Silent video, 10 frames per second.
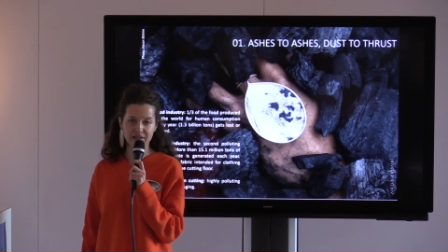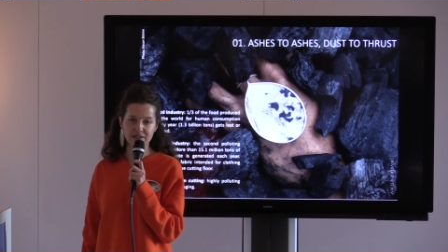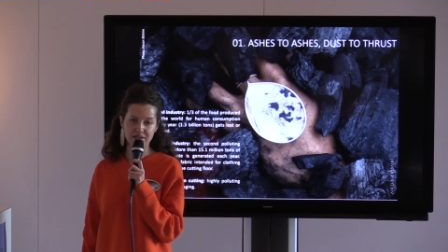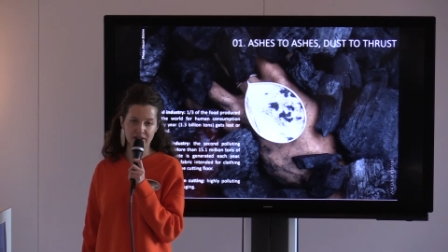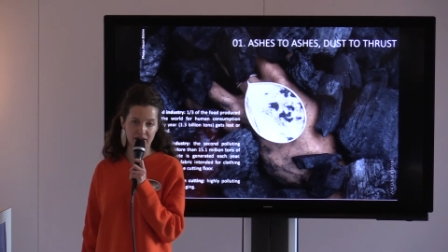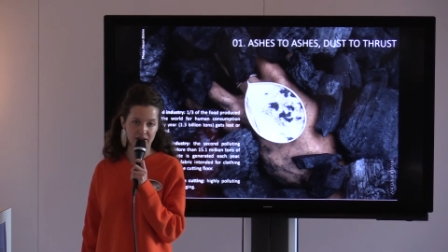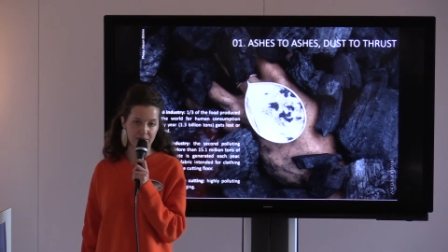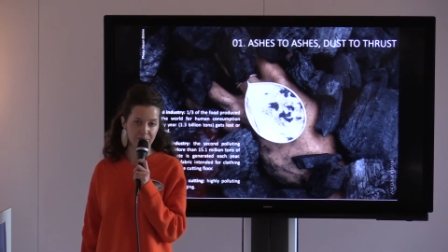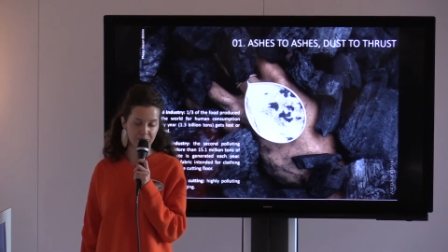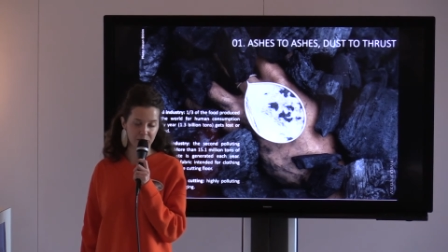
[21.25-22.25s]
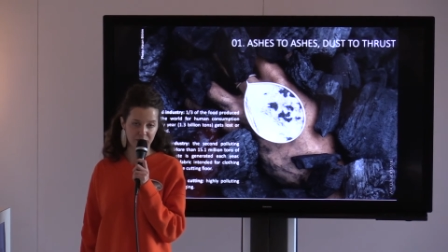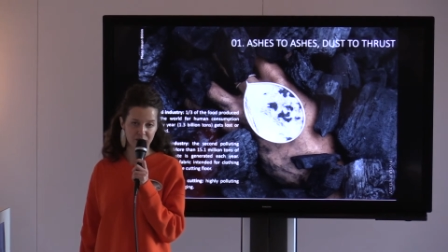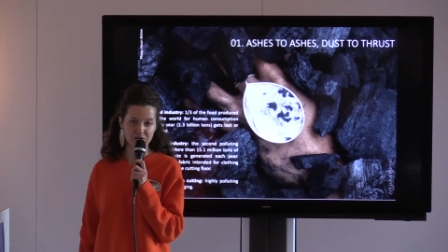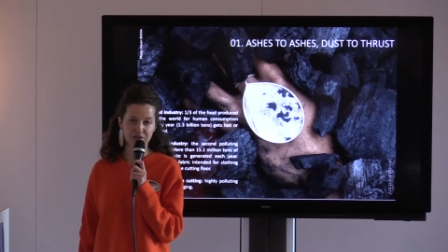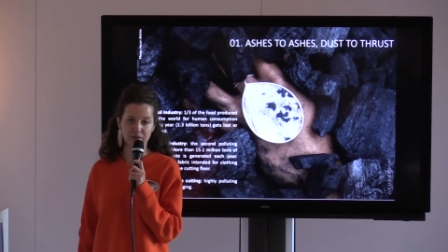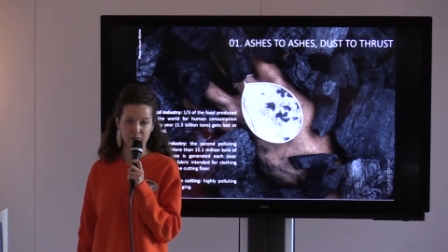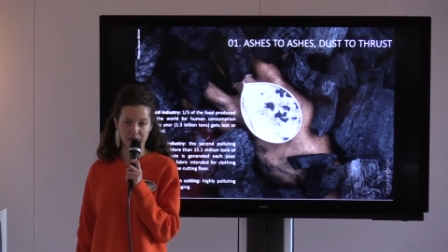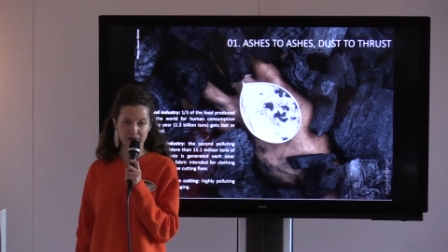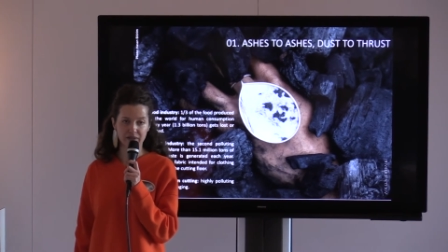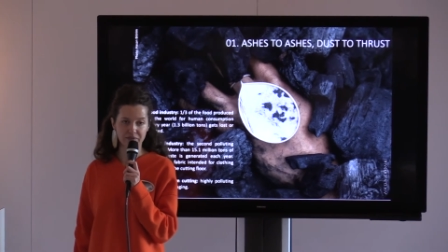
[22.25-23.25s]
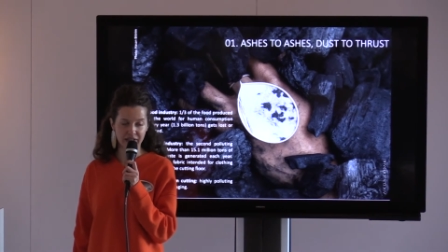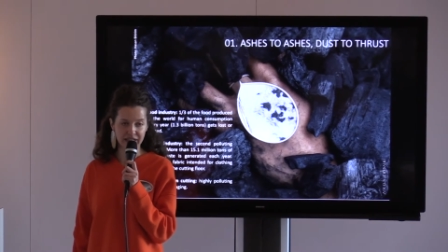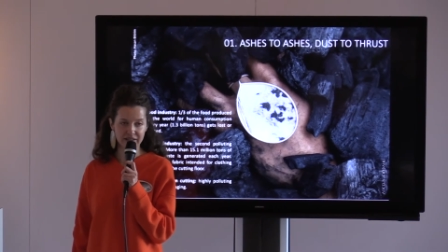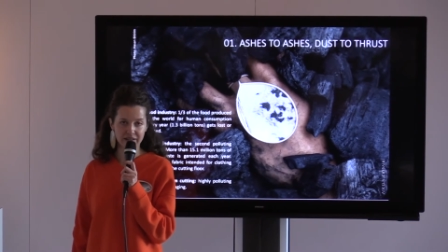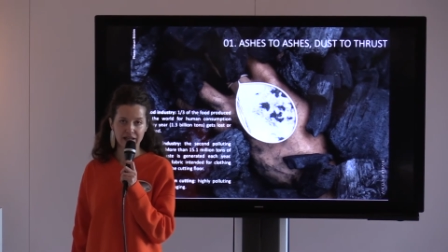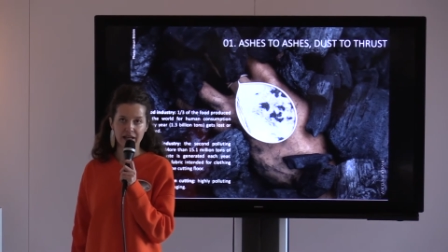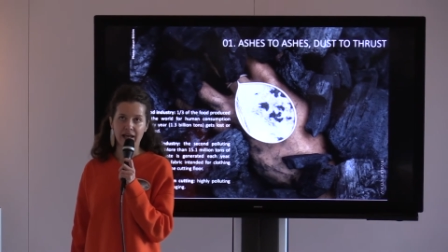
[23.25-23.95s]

is produced in the world every year.